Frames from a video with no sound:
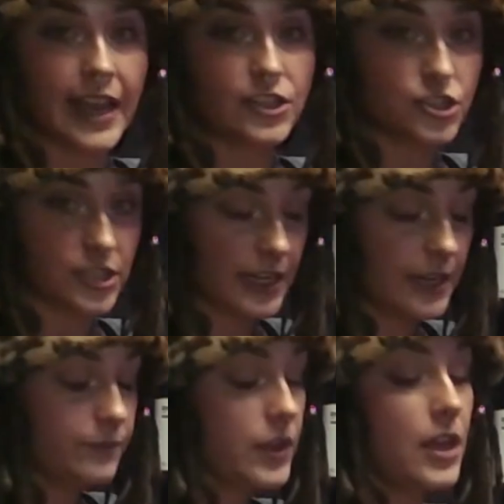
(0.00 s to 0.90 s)

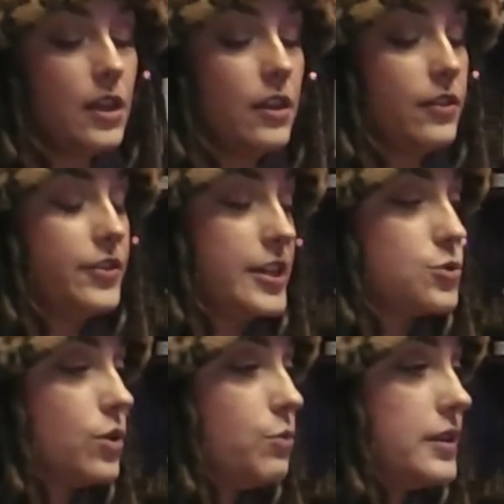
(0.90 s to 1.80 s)
HD.
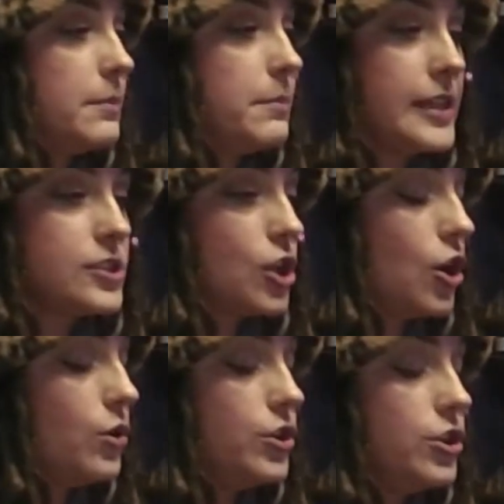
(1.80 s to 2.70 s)
This one with the
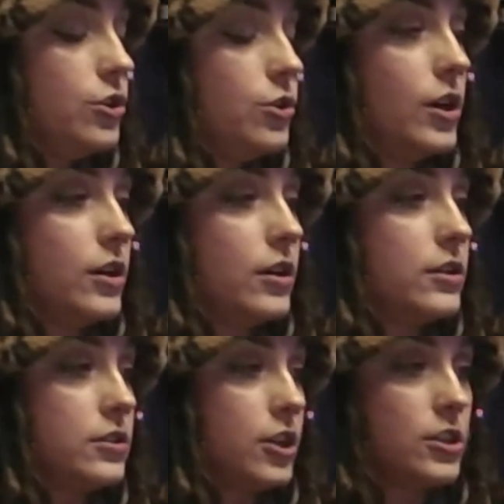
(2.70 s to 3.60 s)
meso,
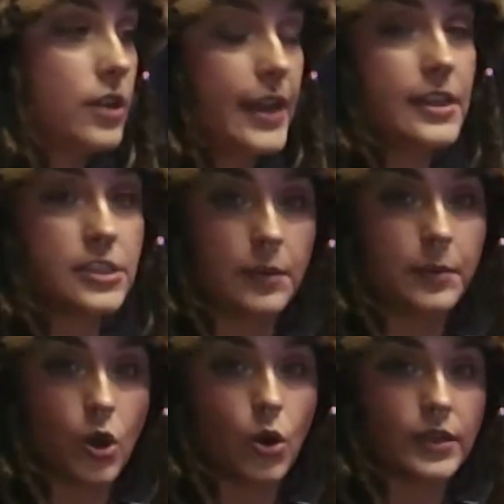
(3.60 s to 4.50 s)
your client is going to
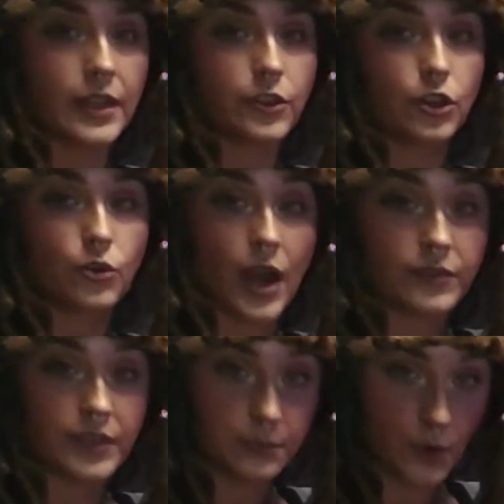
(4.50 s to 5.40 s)
be holding the
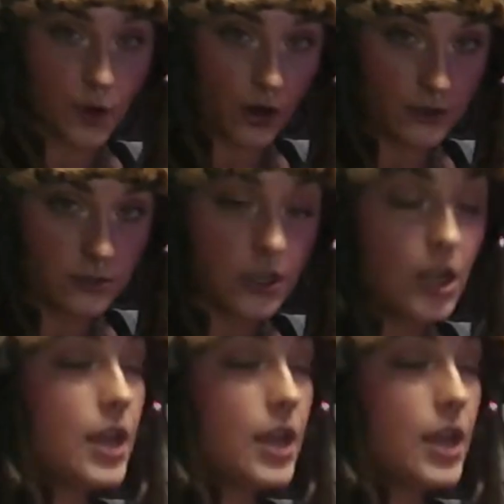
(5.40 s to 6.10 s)
grounding bars.